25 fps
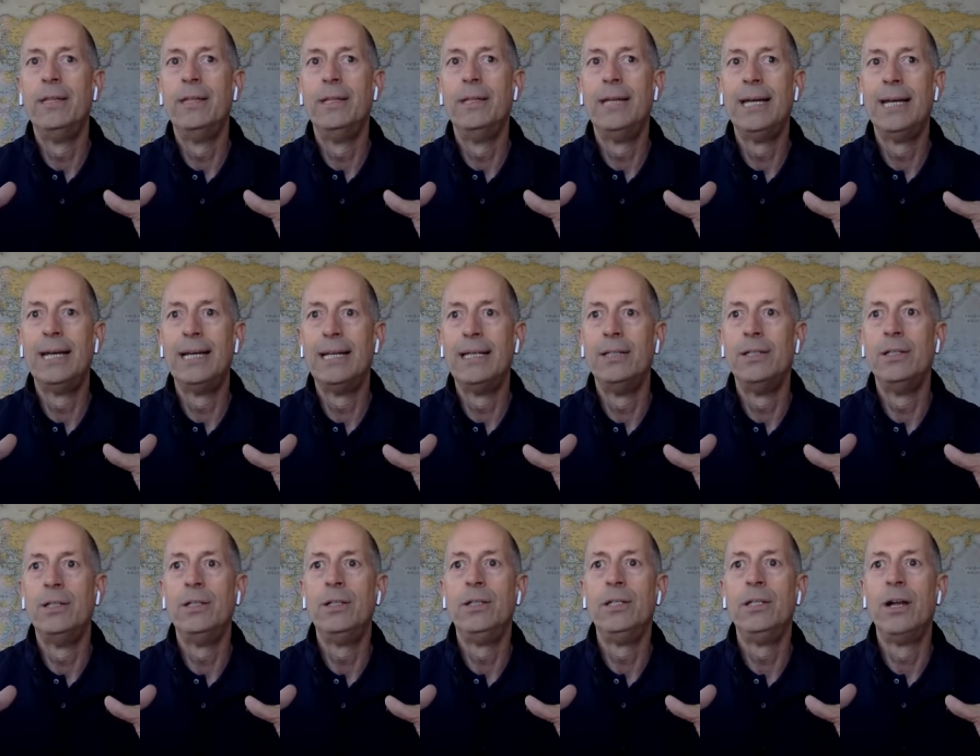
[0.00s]

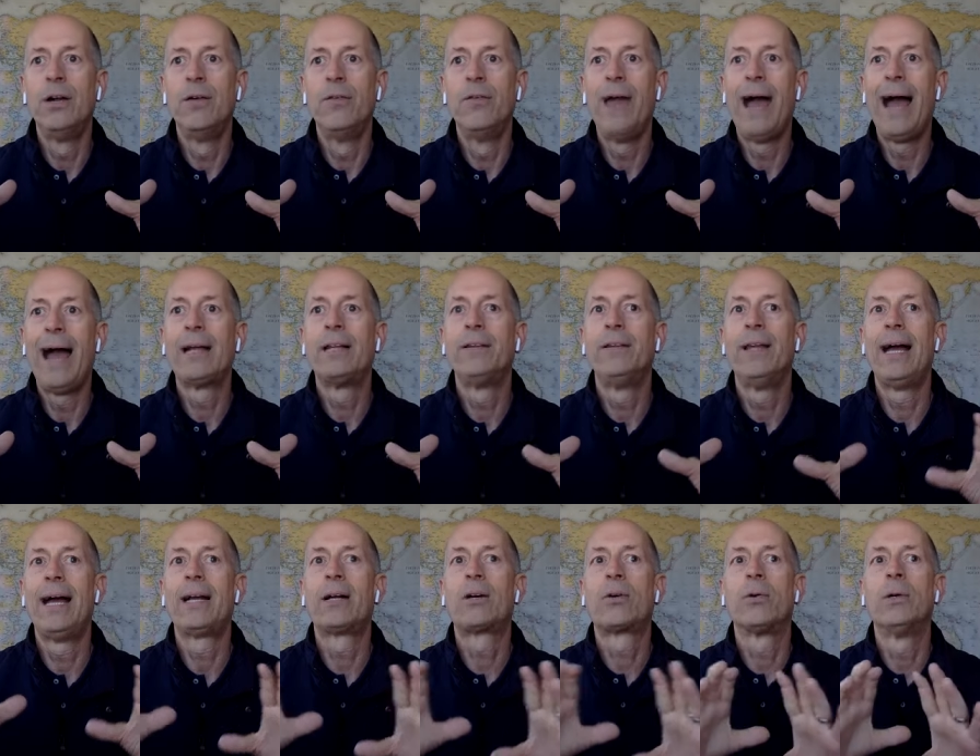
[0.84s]
then you know that
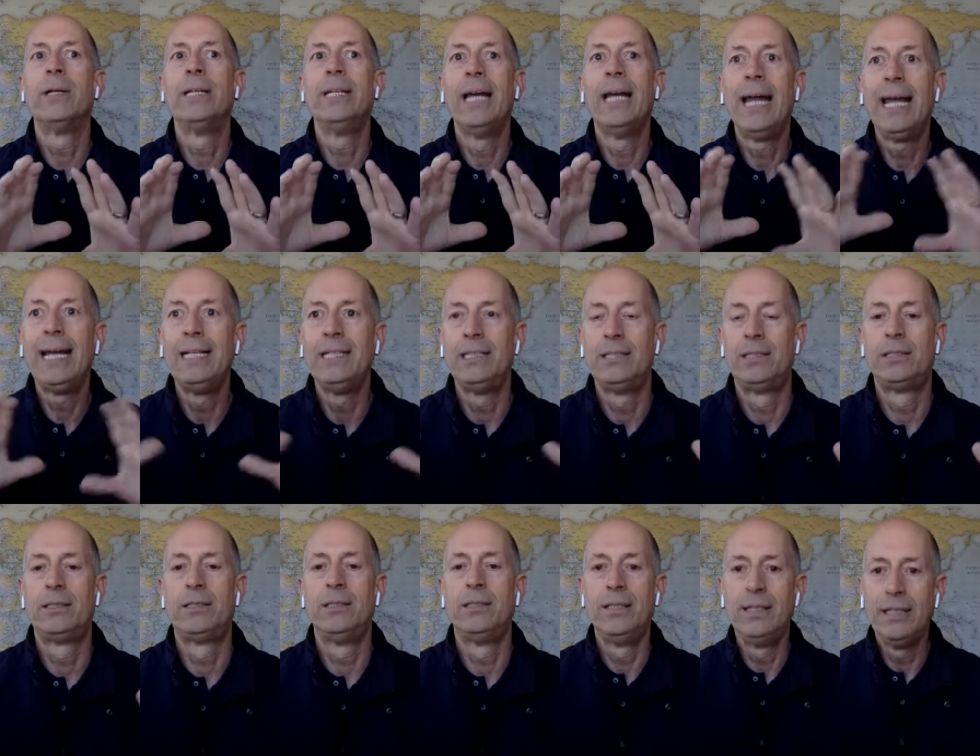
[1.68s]
that
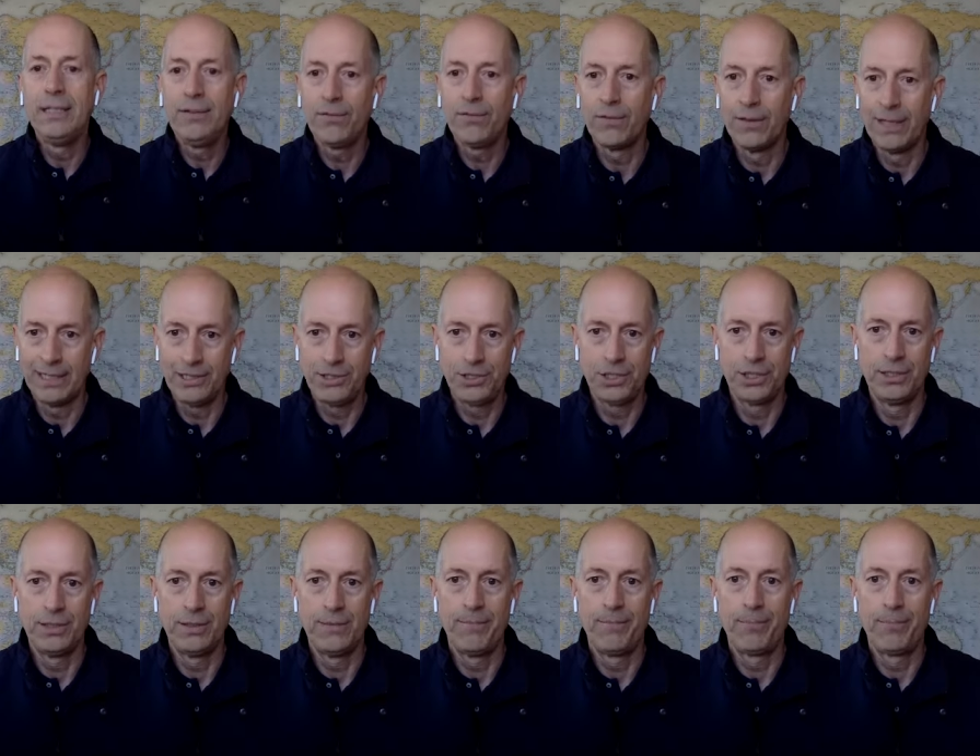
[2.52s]
creates deflation
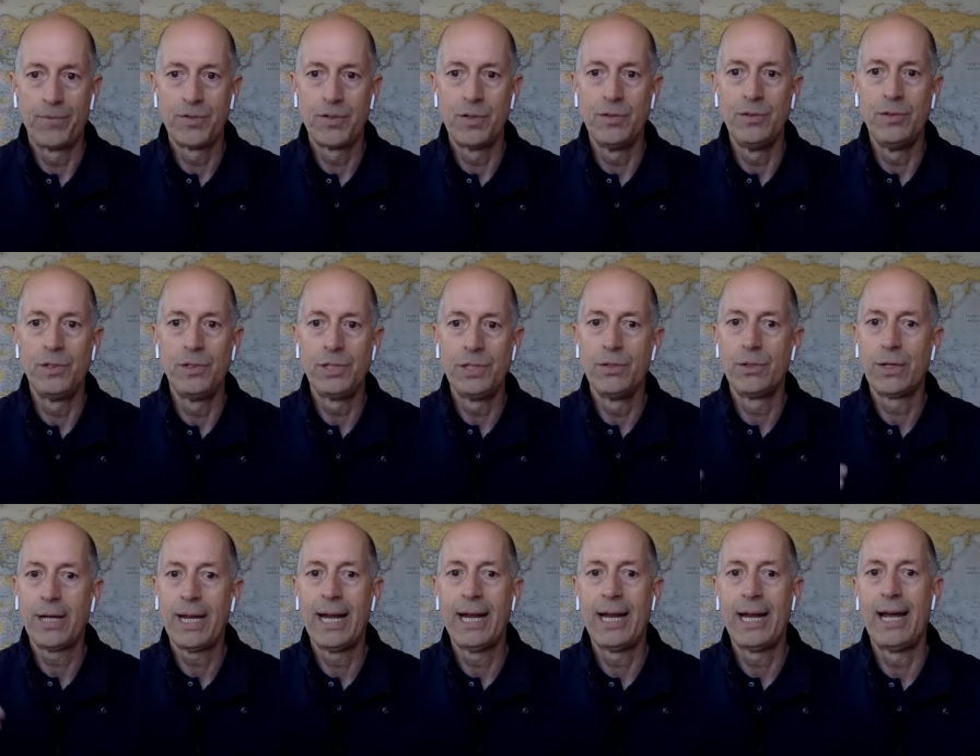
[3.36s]
Mm. So you
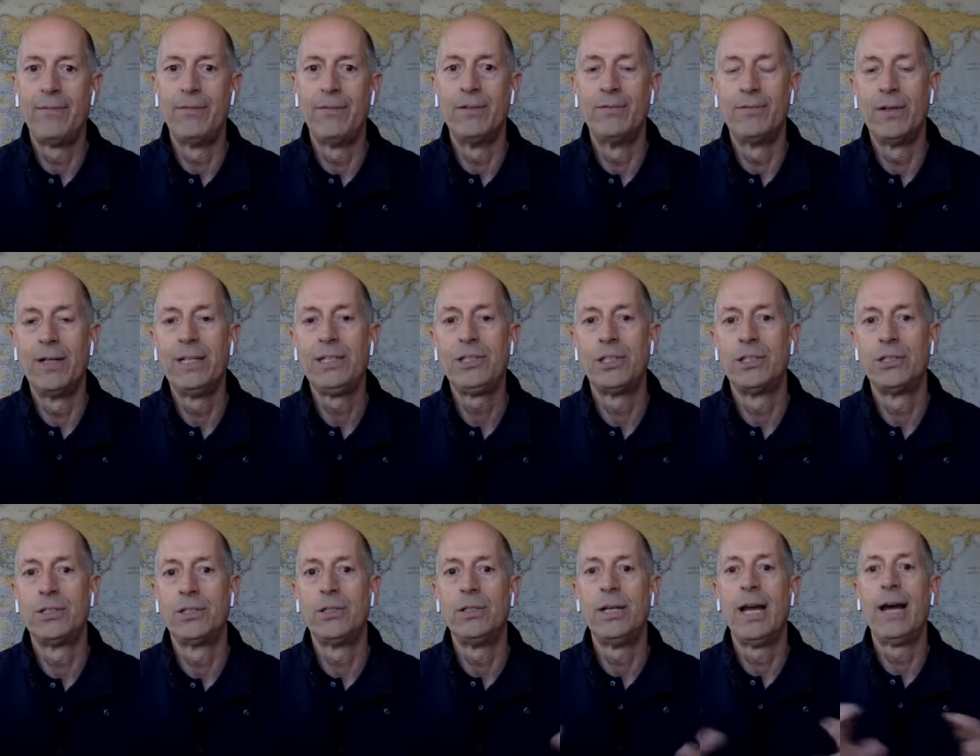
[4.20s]
still can't have
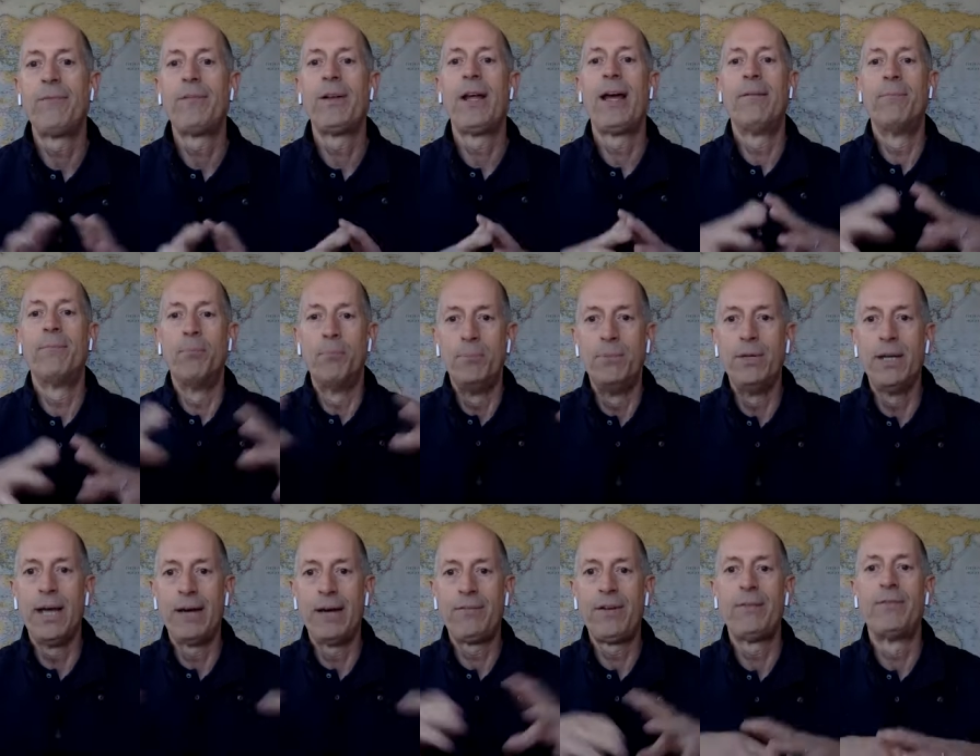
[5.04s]
inflation. So you have to have
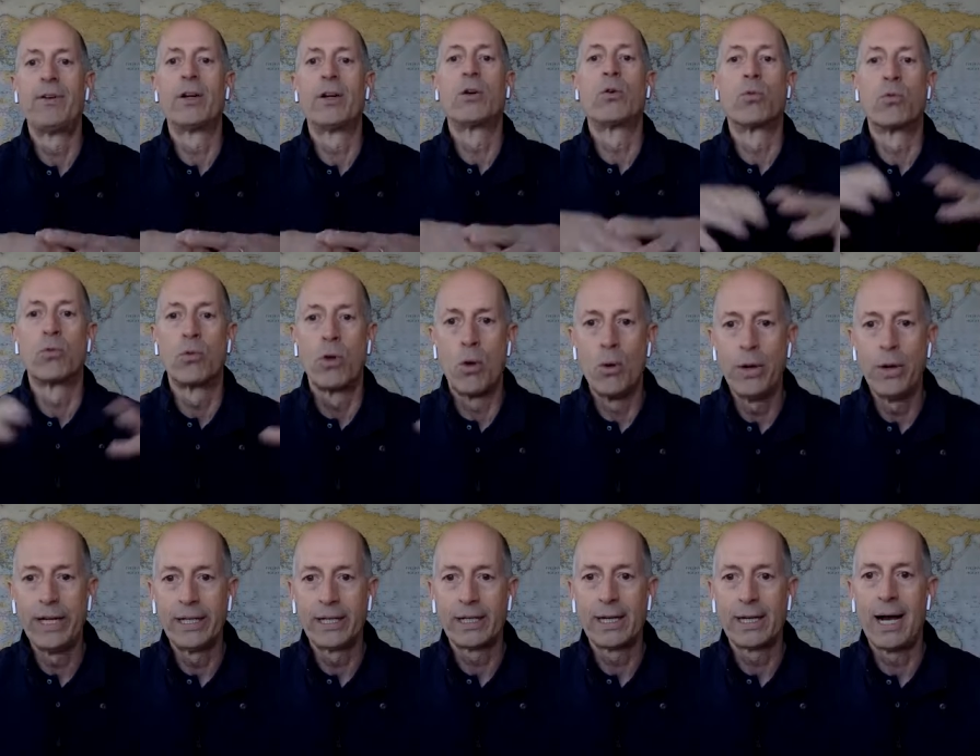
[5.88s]
you have to have a
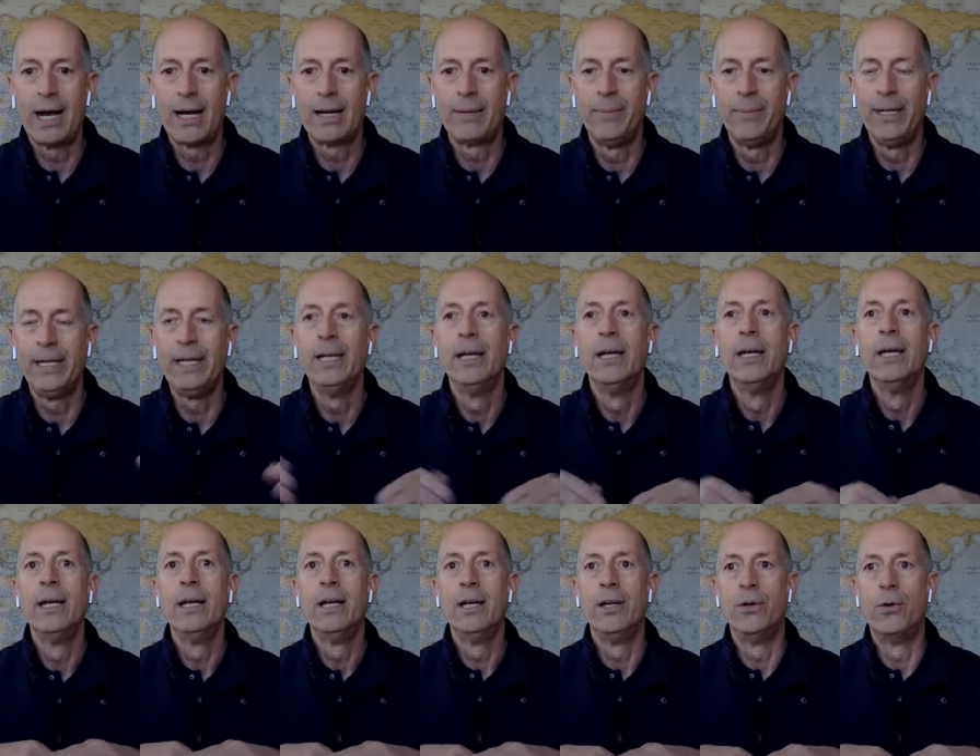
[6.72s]
growing economy
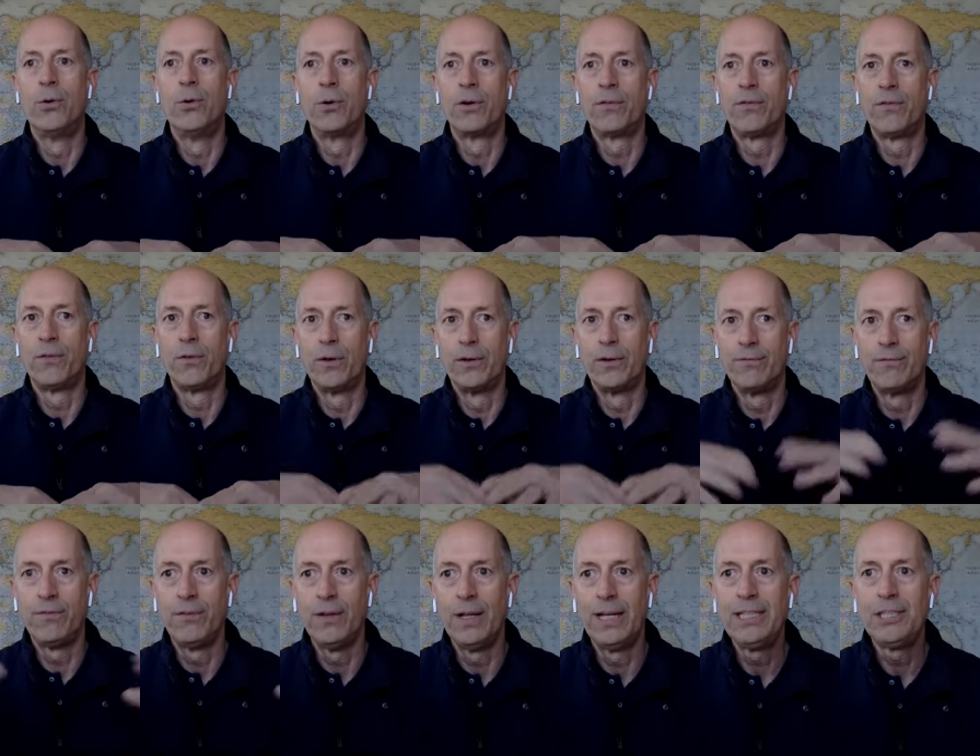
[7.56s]
in order for
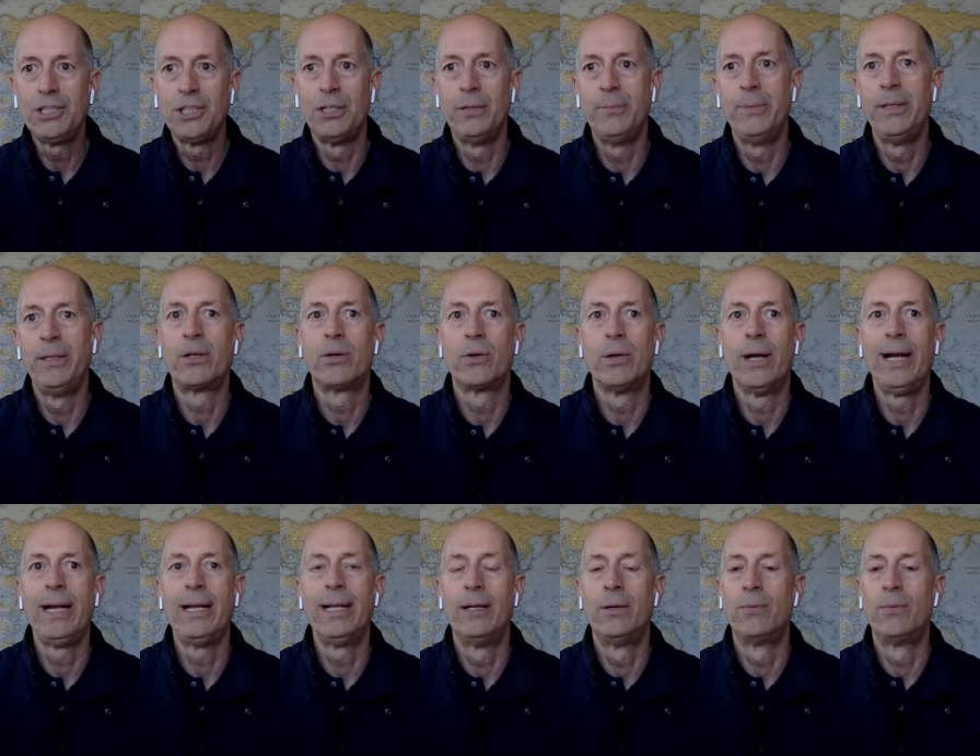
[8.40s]
inflation to be
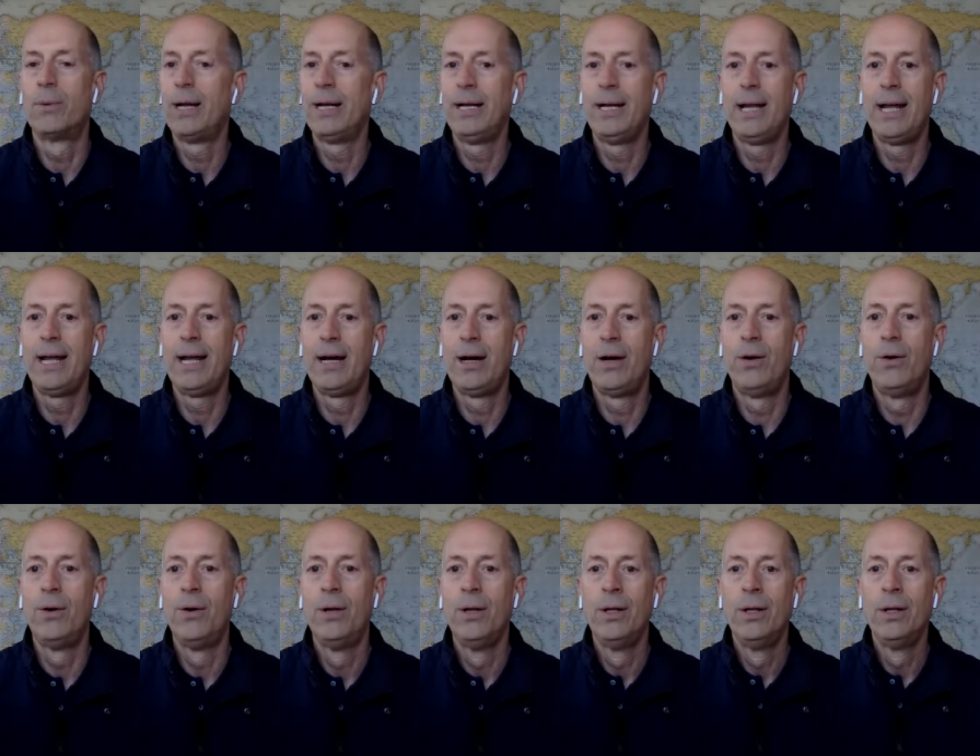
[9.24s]
created. And right
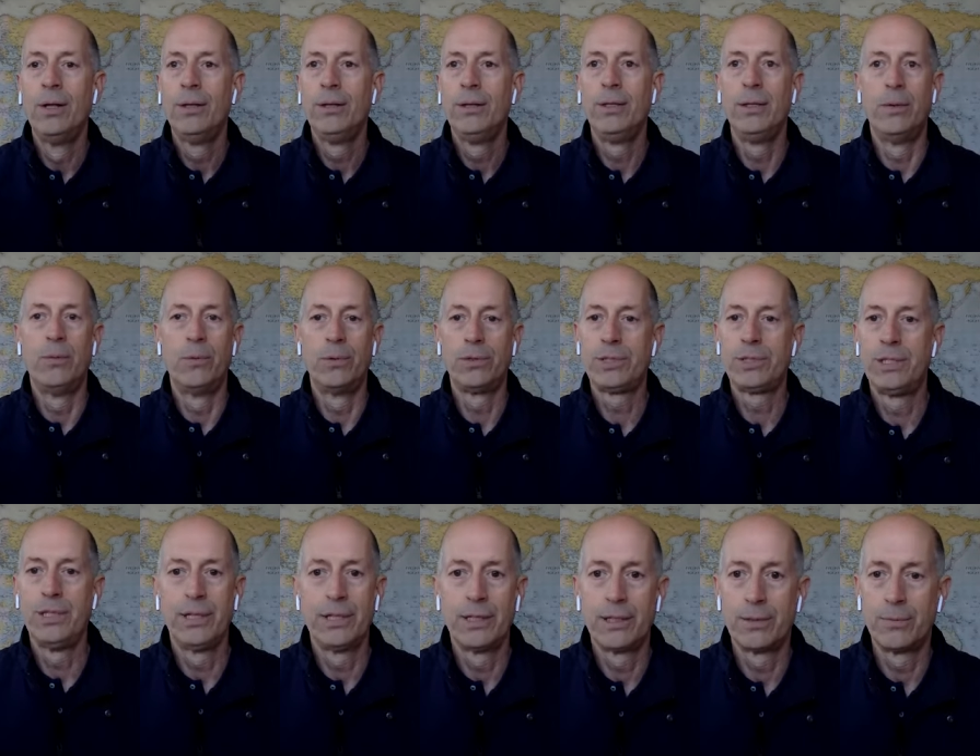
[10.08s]
now, you know, we're
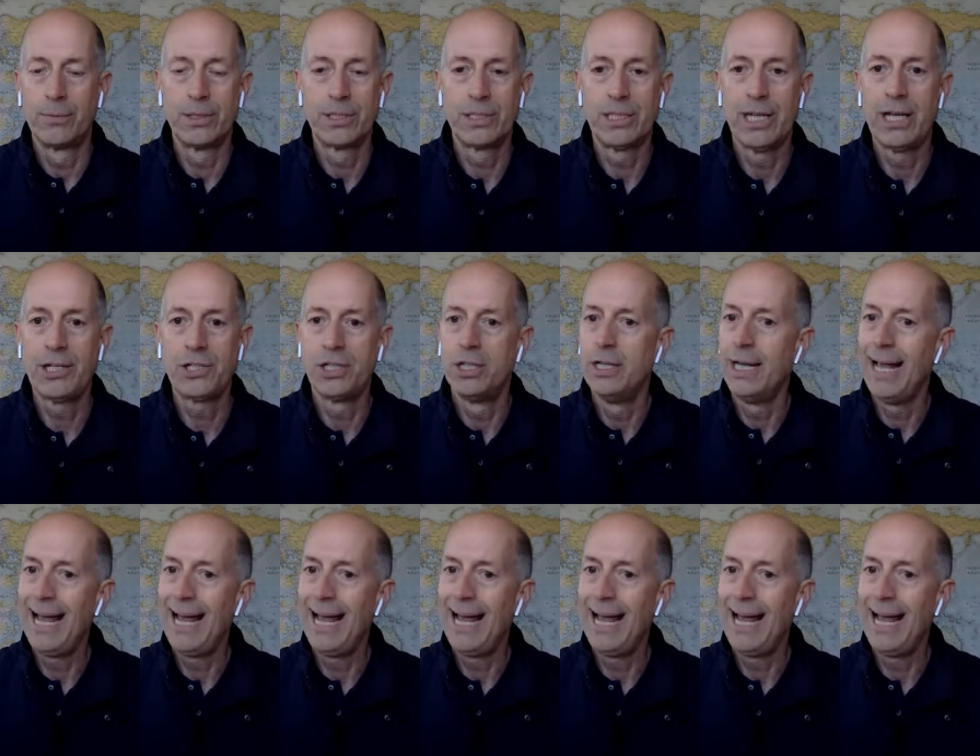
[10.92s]
still in a recession,